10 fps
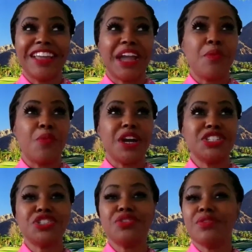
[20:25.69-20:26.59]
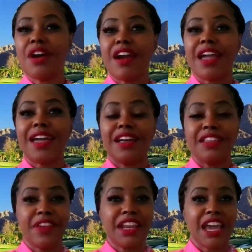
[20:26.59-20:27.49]
like once you are
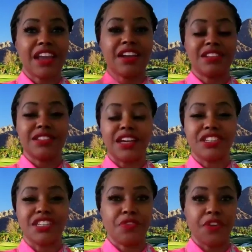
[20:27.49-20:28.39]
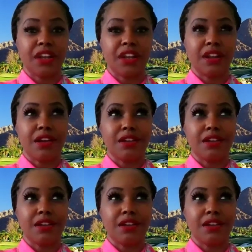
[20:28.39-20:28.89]
elevating at a, a different